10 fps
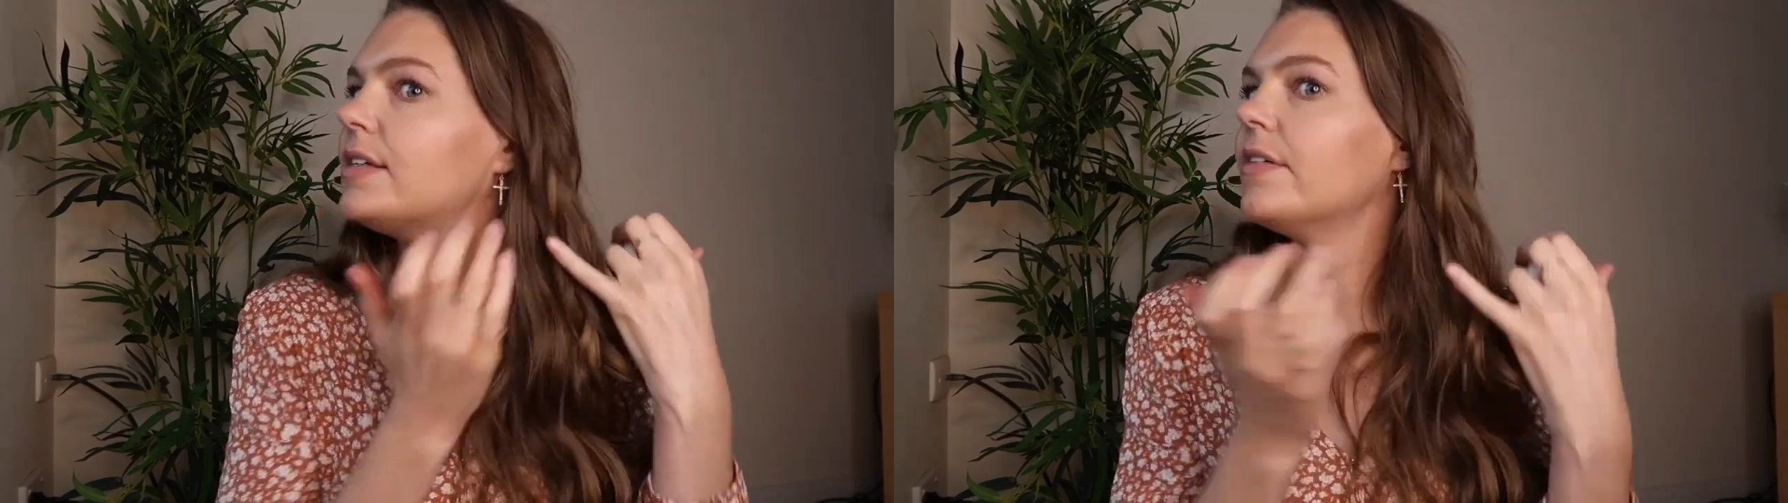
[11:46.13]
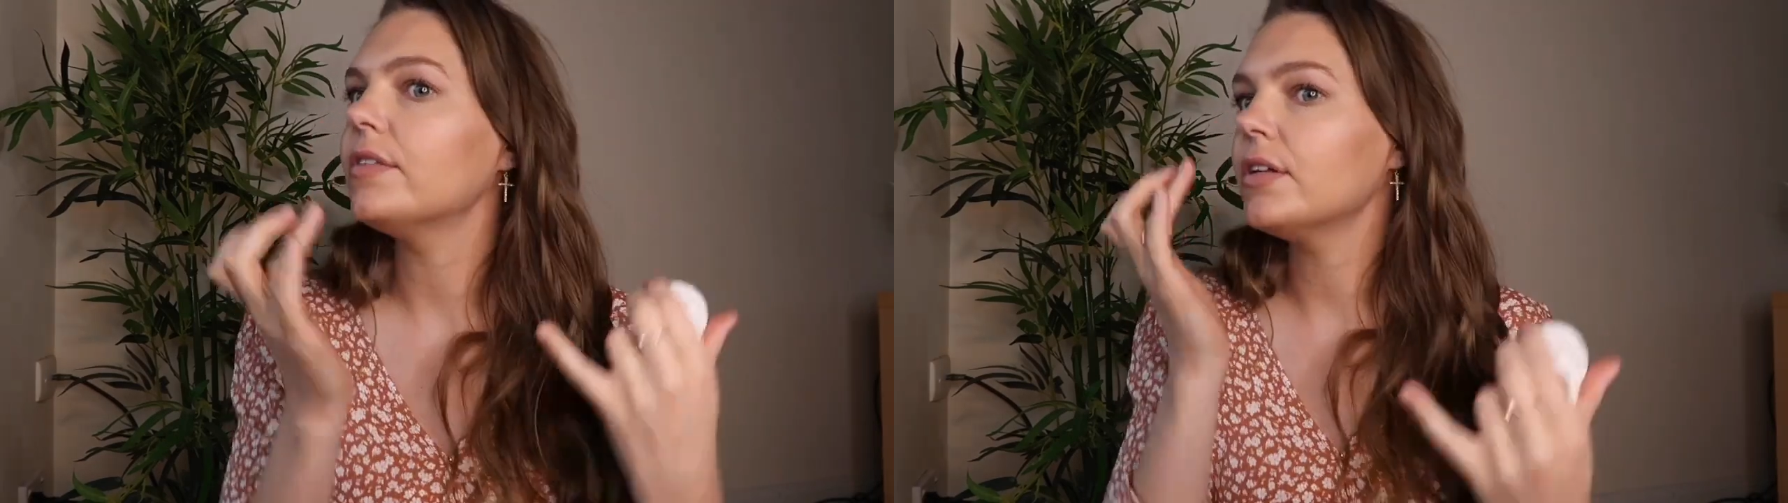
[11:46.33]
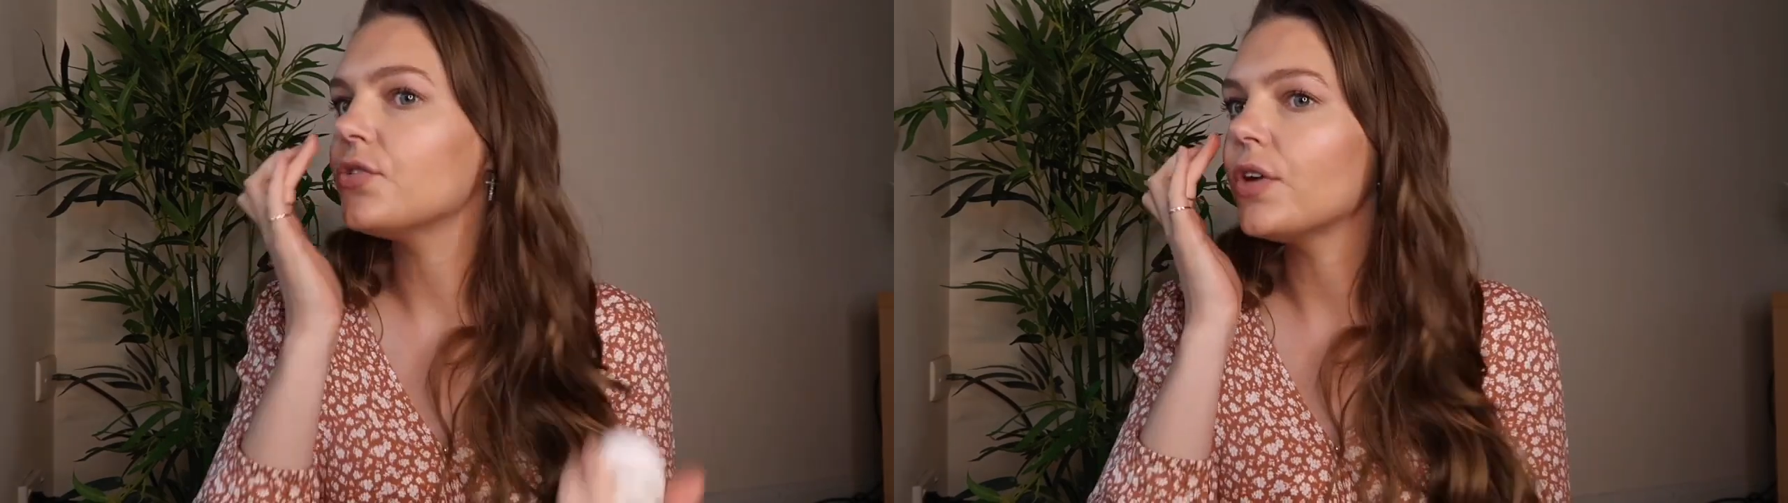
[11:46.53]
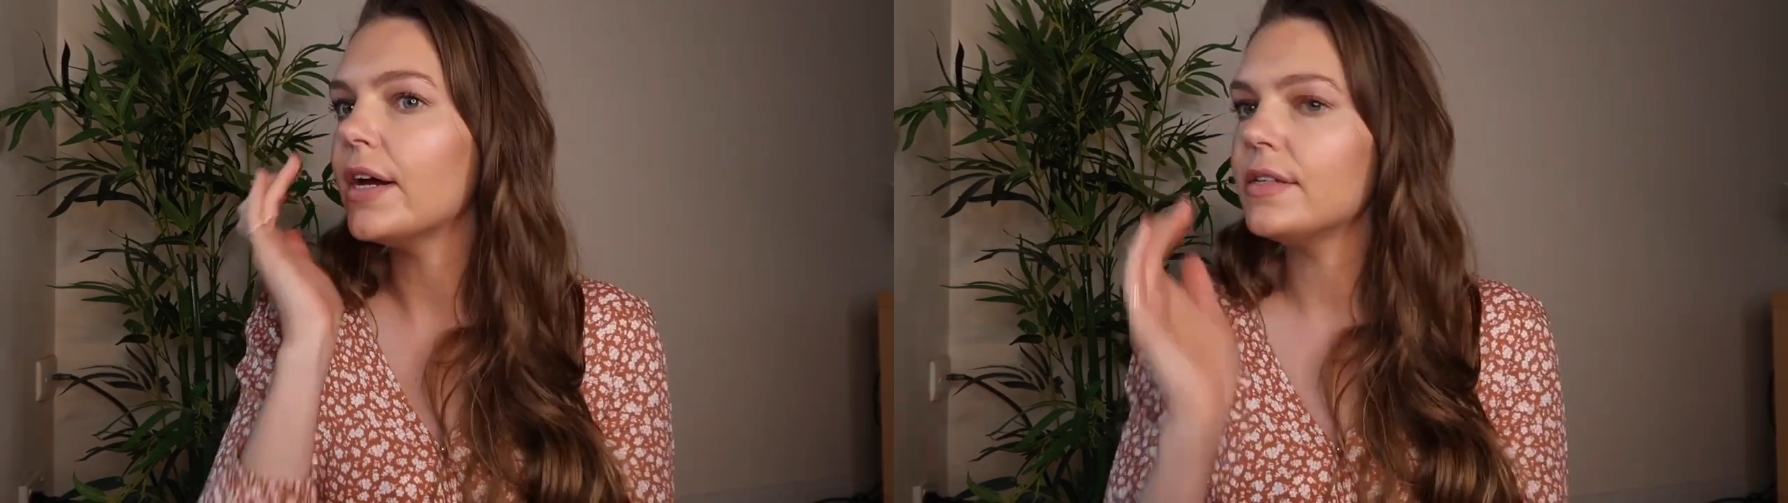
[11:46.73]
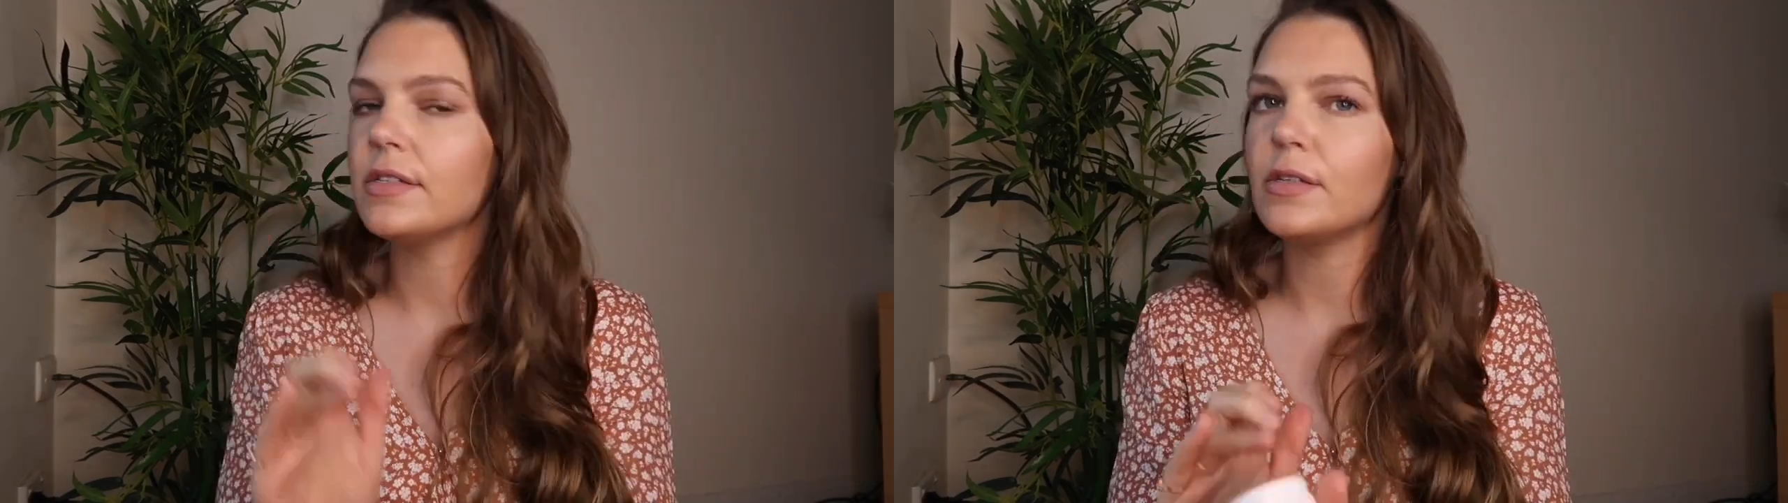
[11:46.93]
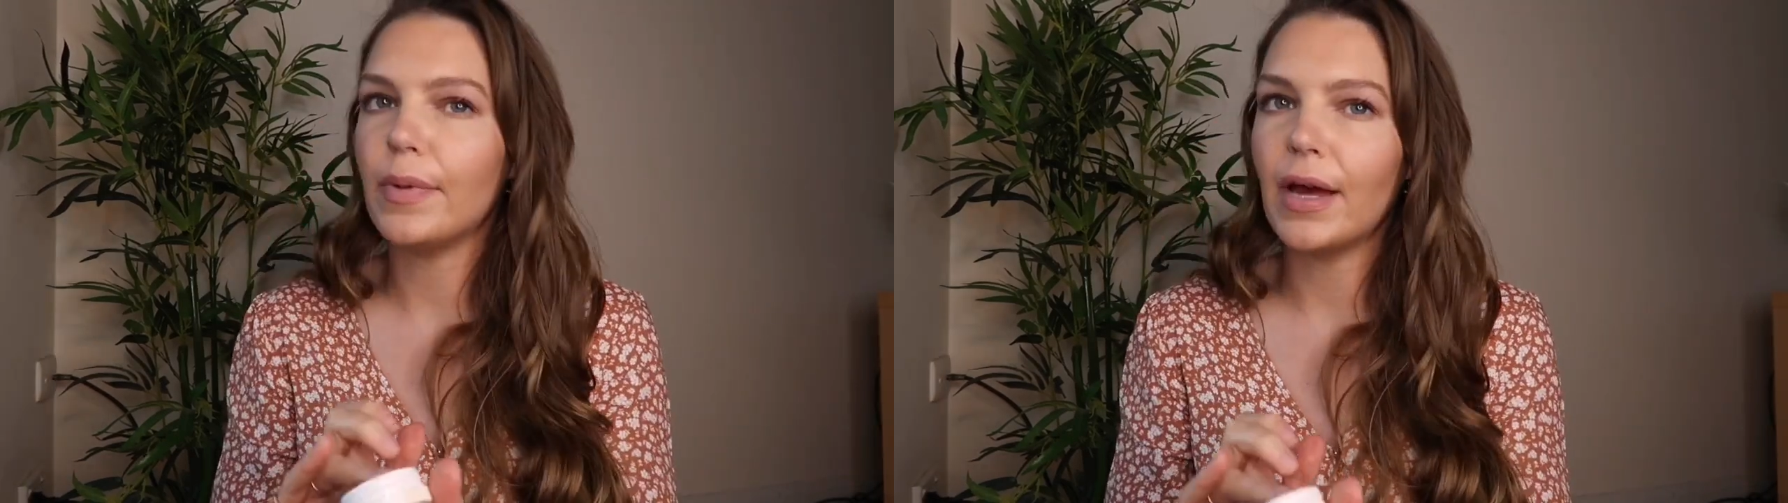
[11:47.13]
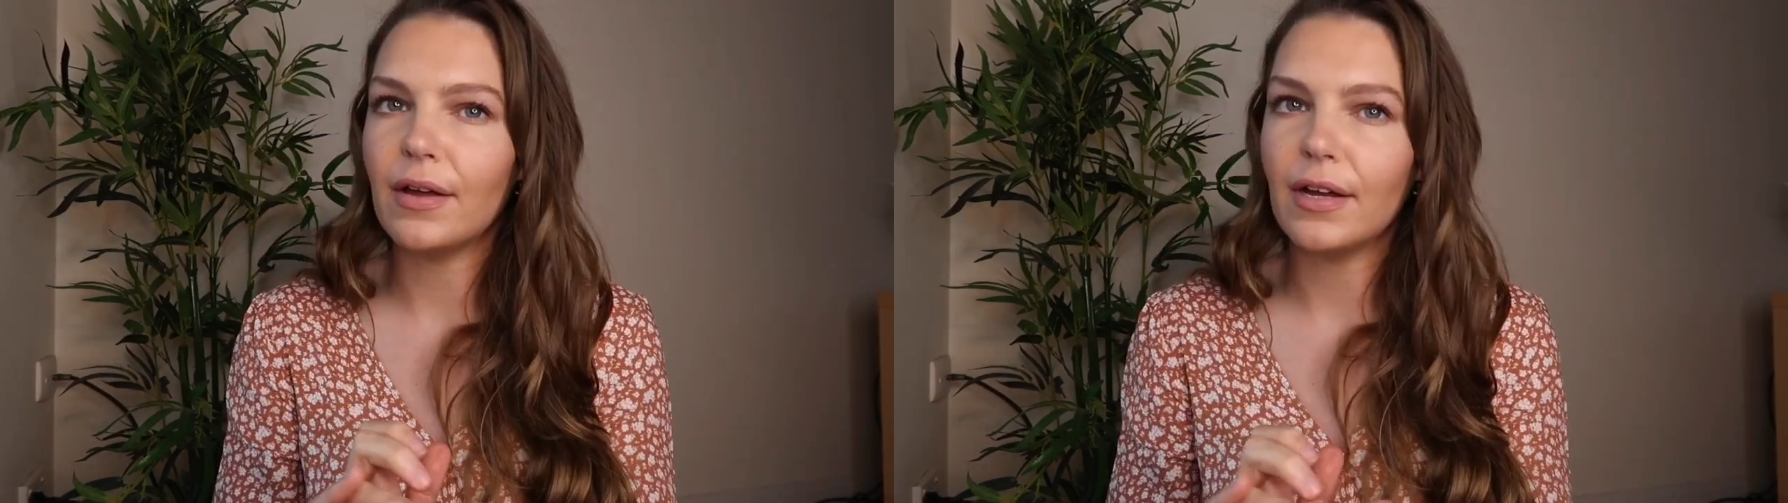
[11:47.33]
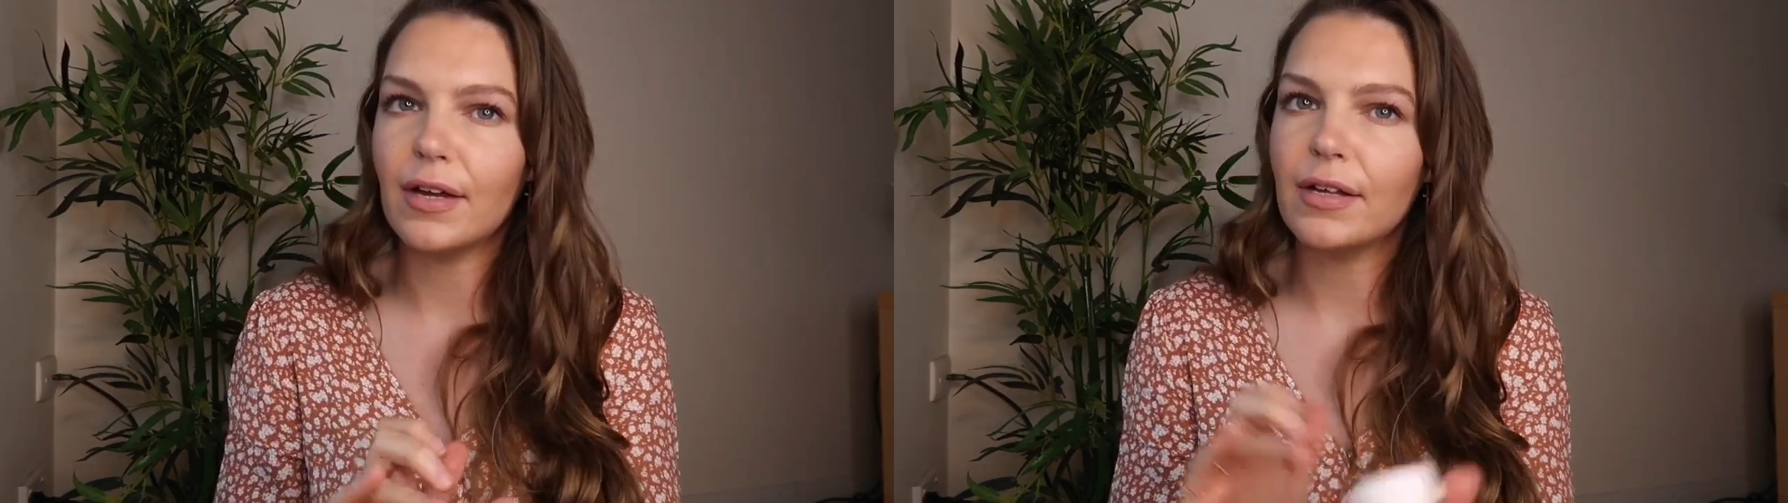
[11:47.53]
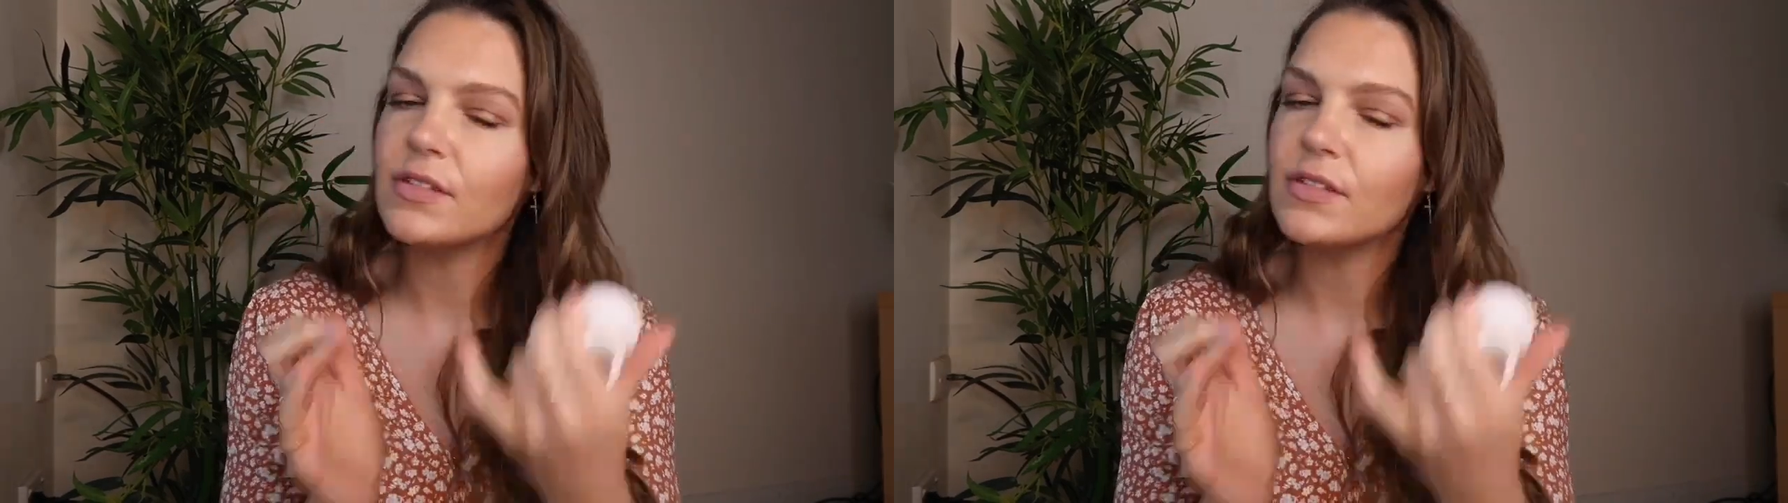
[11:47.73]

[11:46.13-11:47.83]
definitely dries as a powder.